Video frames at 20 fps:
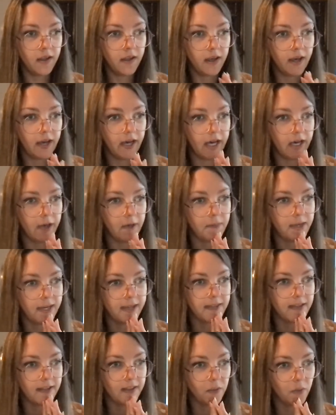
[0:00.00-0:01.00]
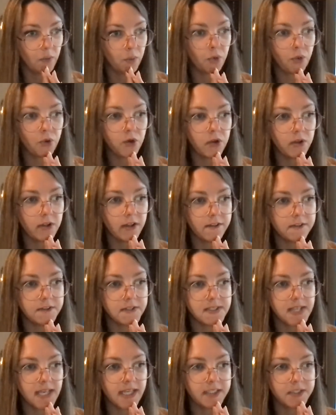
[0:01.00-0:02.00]
And then the rule of
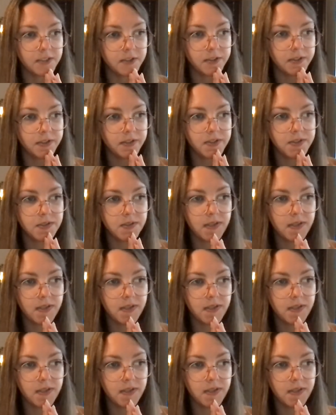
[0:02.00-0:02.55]
cycles,